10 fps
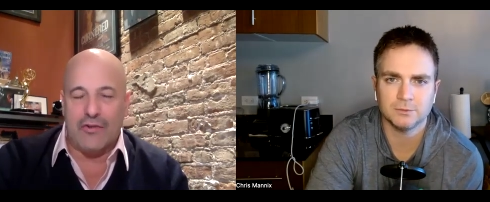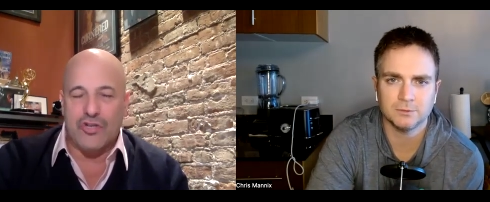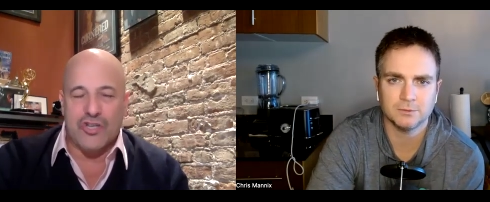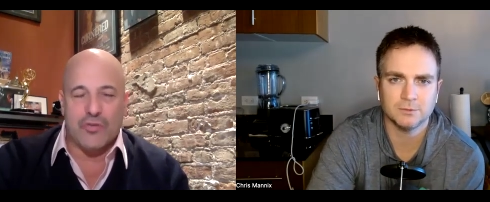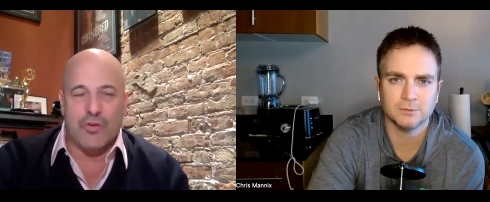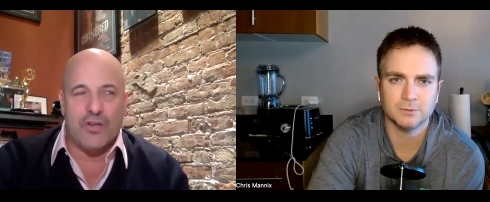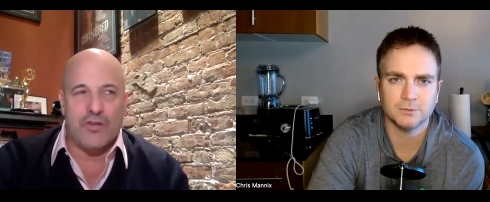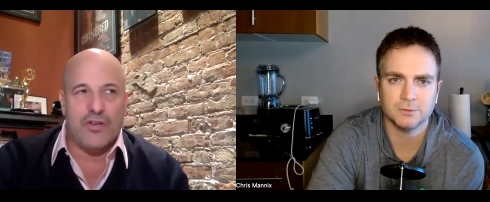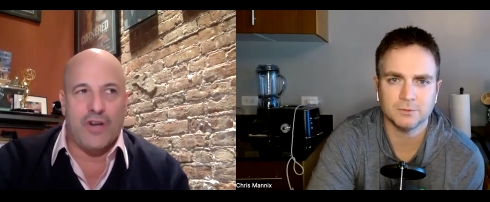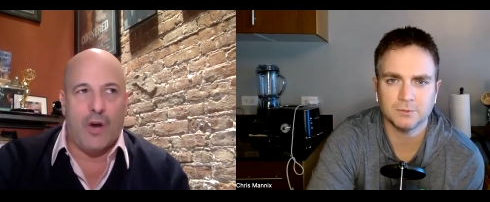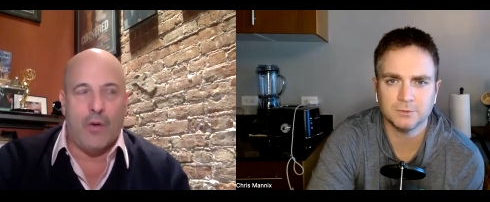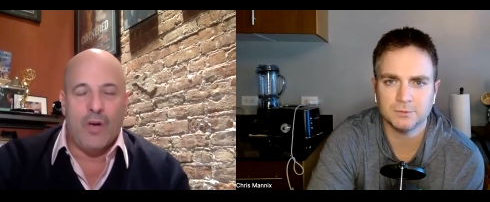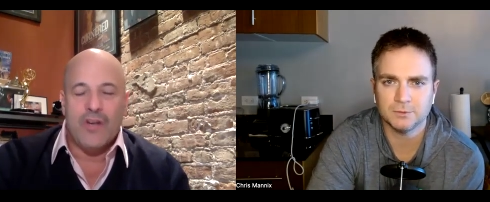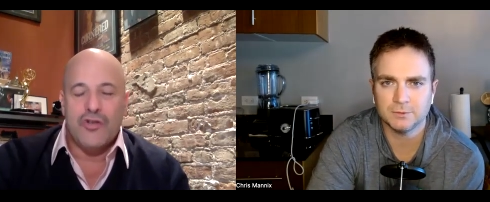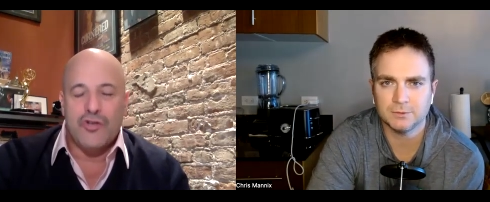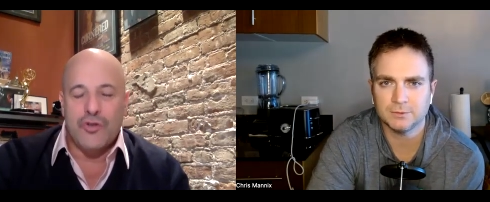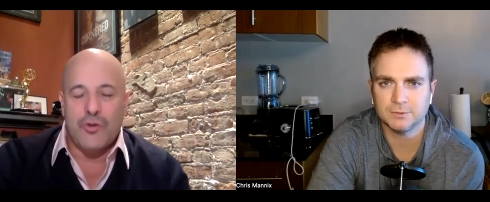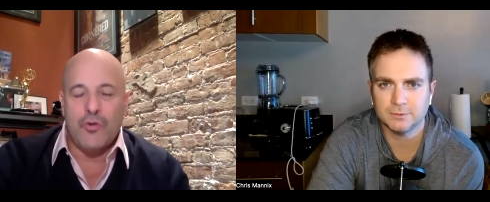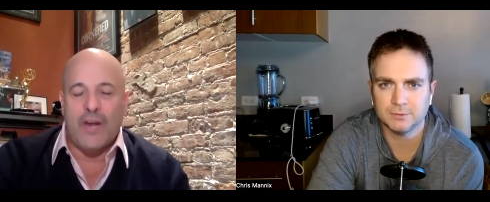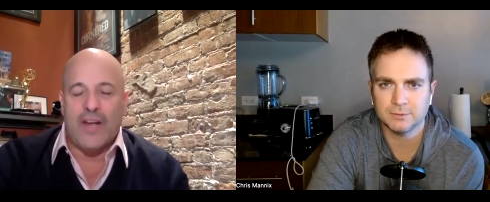Speaker 1: who just would, you know,
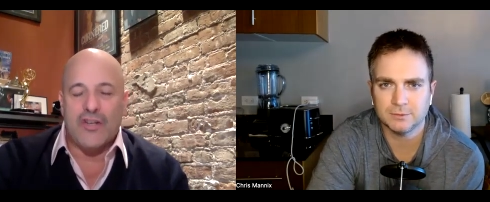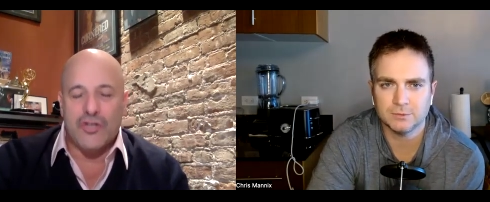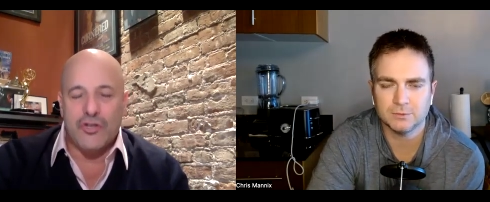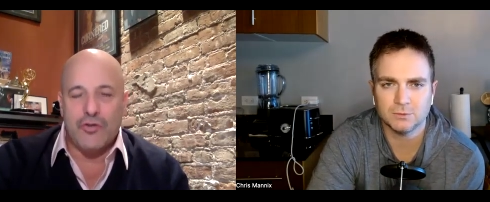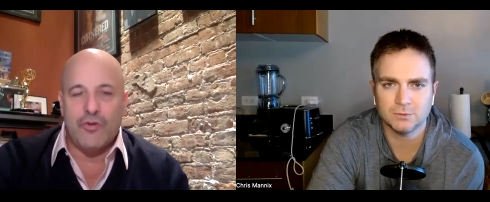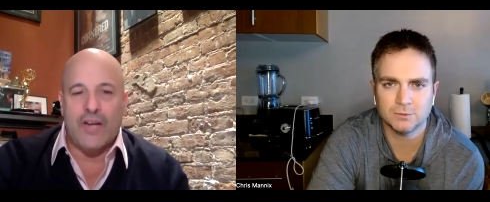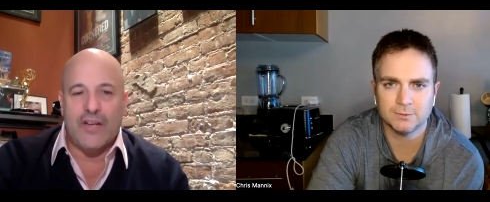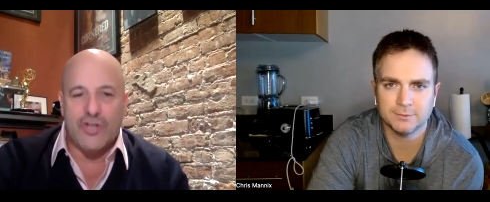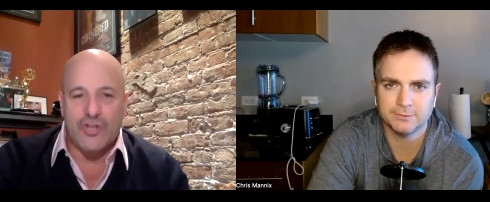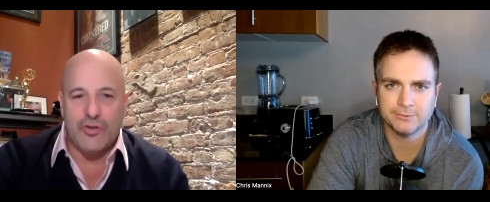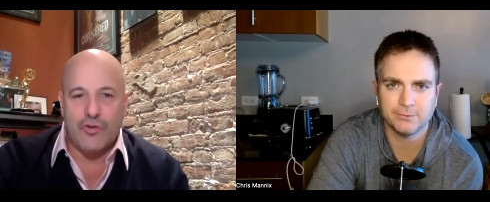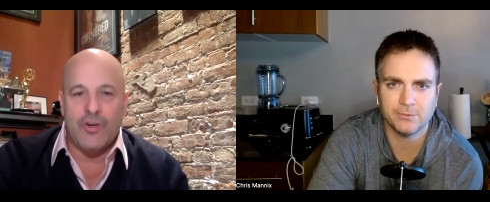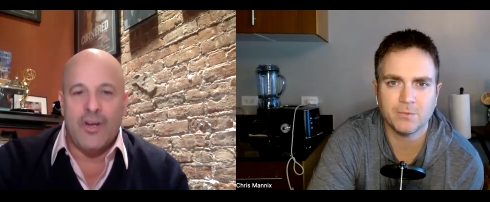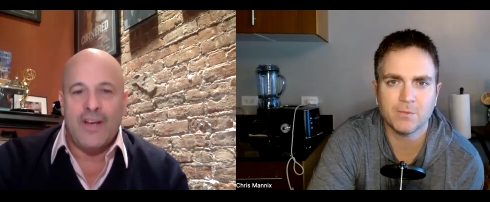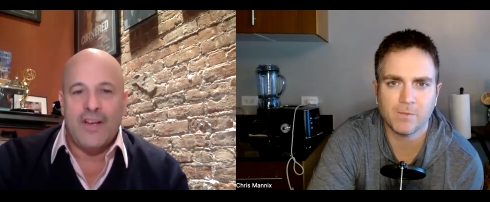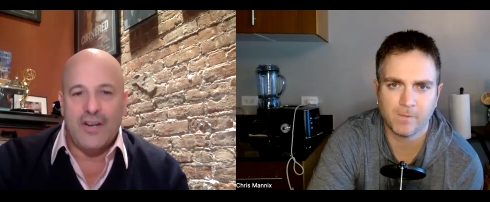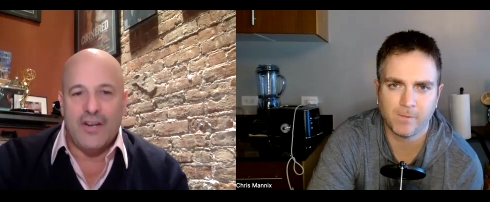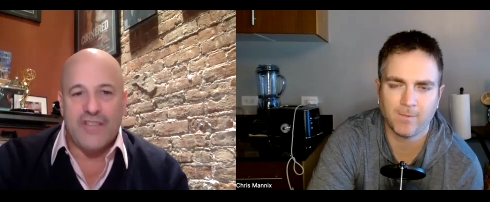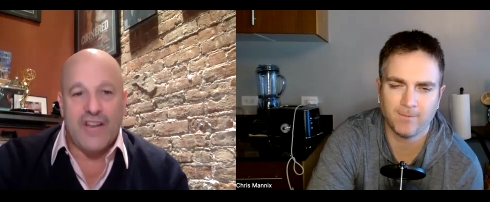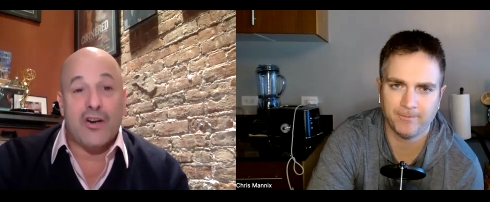shoot and shoot and shoot you know,
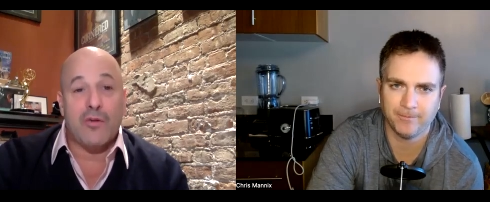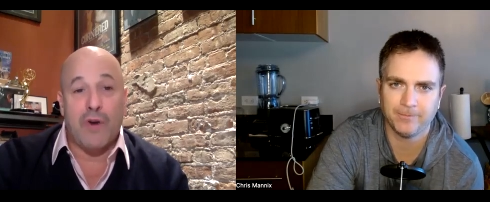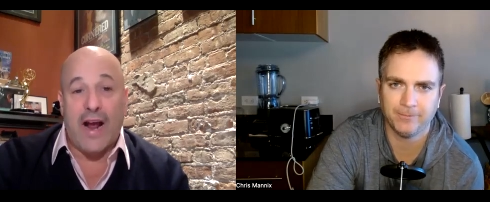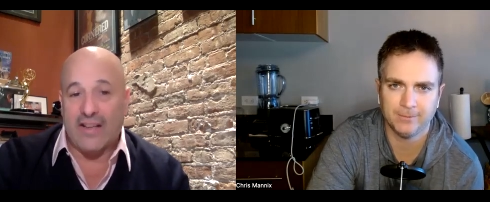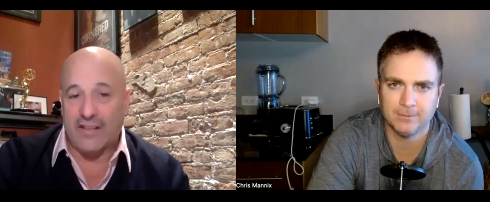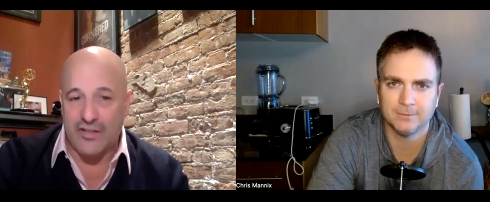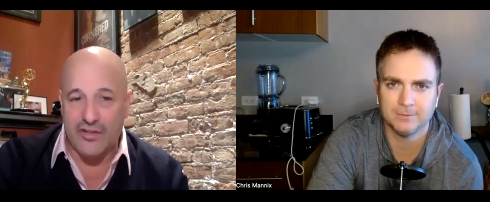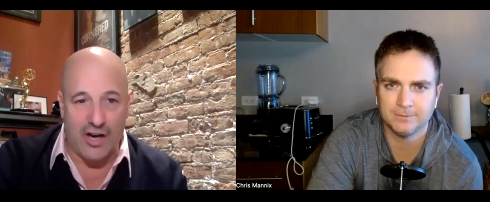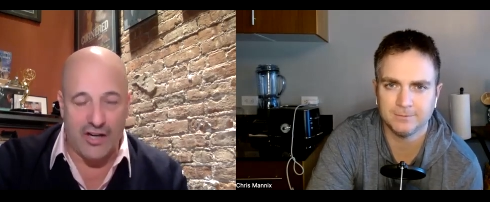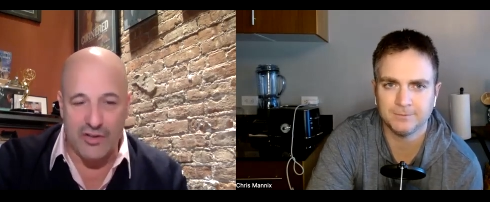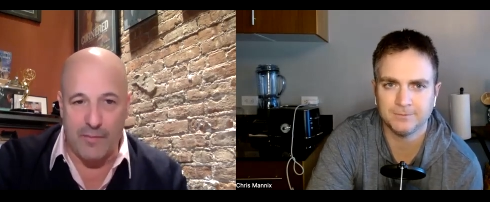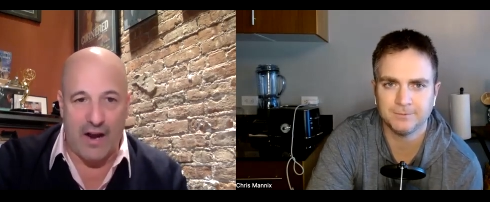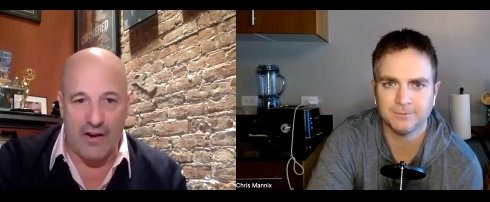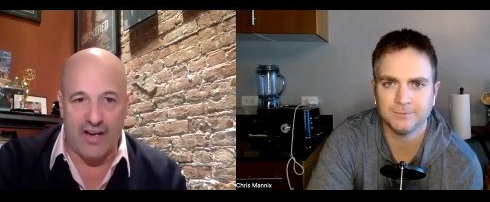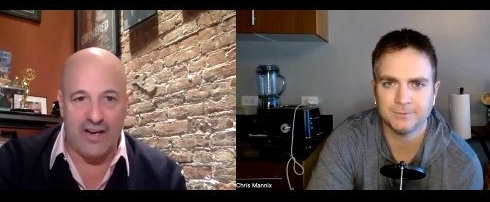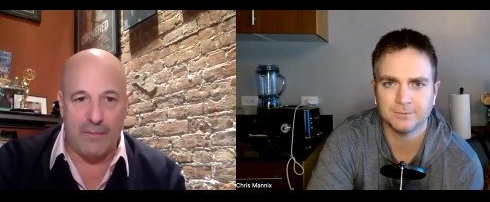Senator Bradley talks about it.